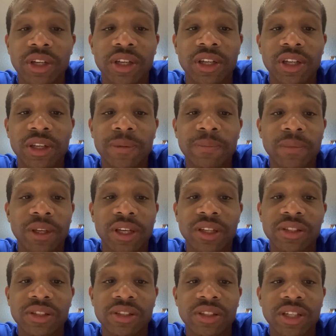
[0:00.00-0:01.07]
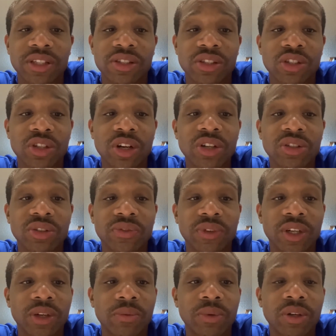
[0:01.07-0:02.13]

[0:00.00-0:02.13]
And as the Chargers fan,